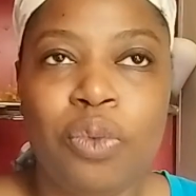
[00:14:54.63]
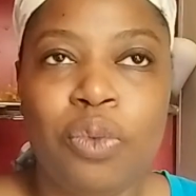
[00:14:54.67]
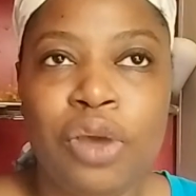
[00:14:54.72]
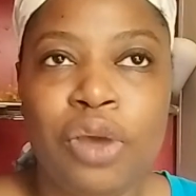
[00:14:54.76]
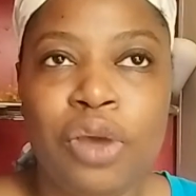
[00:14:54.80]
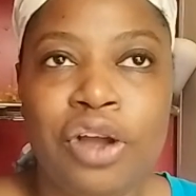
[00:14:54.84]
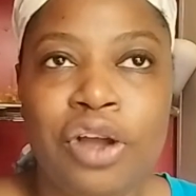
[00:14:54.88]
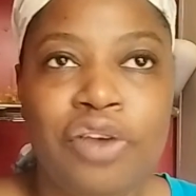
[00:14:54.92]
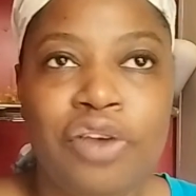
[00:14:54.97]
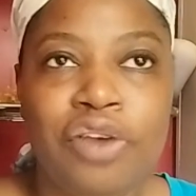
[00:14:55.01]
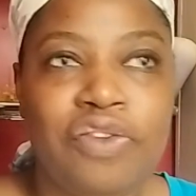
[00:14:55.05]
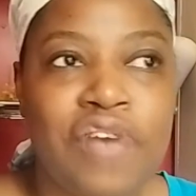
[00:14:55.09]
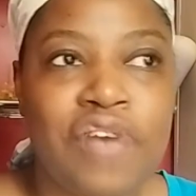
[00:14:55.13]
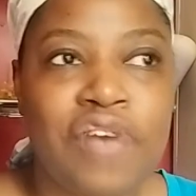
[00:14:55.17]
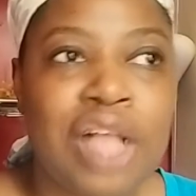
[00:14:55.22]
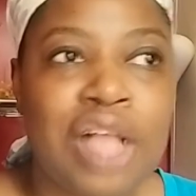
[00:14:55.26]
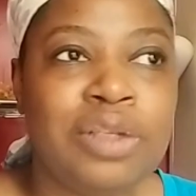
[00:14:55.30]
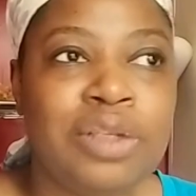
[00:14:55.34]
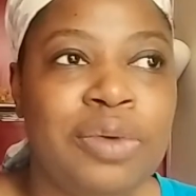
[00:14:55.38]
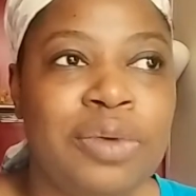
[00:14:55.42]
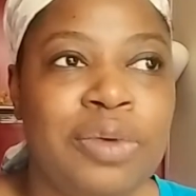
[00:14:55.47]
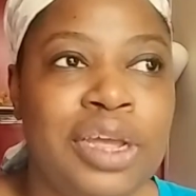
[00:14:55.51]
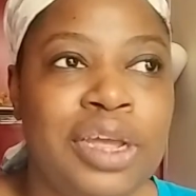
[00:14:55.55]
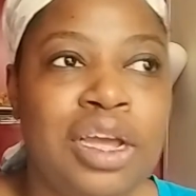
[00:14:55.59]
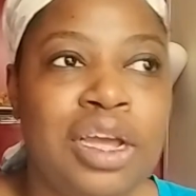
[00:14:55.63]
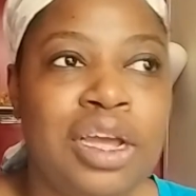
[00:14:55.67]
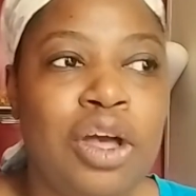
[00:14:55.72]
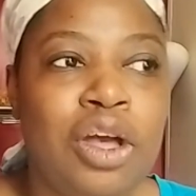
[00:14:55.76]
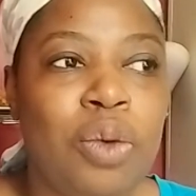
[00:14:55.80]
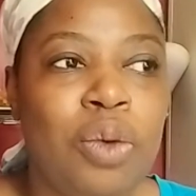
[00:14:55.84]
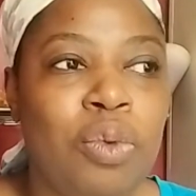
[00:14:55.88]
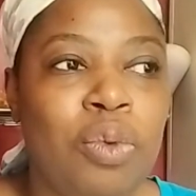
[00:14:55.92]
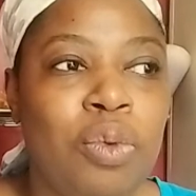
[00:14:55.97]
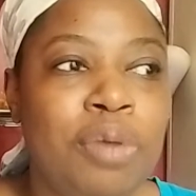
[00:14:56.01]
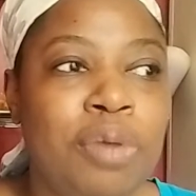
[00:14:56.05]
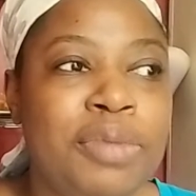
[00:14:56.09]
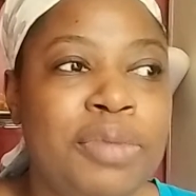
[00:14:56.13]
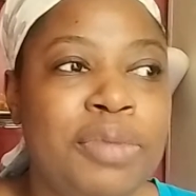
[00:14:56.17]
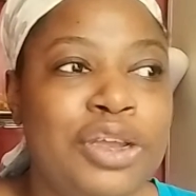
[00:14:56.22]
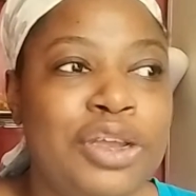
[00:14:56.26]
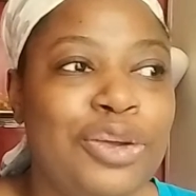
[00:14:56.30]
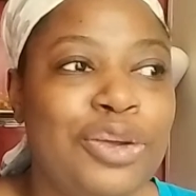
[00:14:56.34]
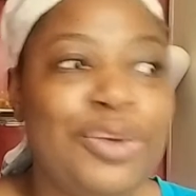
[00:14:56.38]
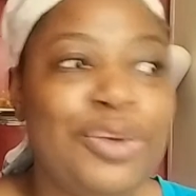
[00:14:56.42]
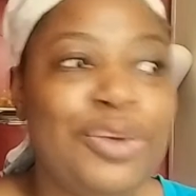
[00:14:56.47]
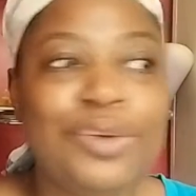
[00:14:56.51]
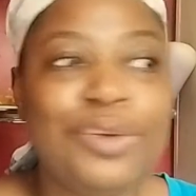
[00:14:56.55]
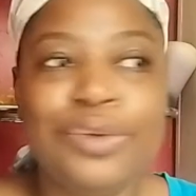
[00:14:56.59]
We're following a
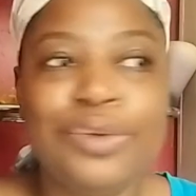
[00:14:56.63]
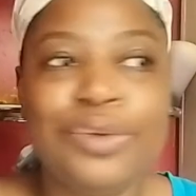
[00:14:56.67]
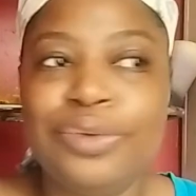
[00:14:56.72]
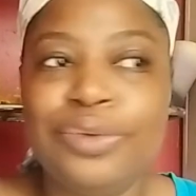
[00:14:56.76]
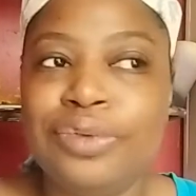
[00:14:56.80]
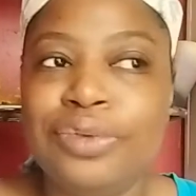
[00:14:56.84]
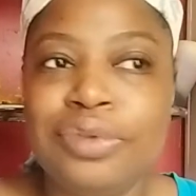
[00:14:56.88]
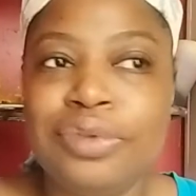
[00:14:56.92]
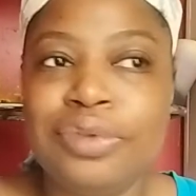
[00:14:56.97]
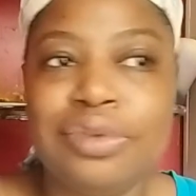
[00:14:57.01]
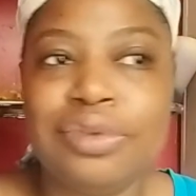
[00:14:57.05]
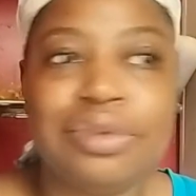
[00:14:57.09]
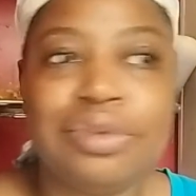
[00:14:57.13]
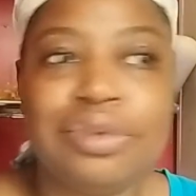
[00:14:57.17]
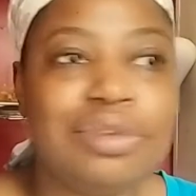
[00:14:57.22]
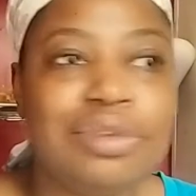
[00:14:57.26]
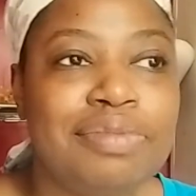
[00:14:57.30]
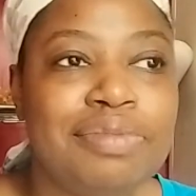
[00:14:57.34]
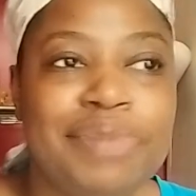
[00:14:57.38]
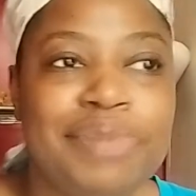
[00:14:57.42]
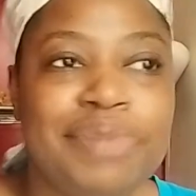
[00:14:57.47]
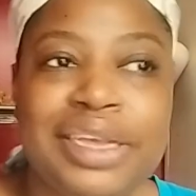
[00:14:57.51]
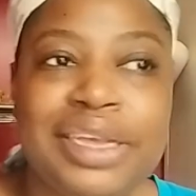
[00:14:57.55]
woman who's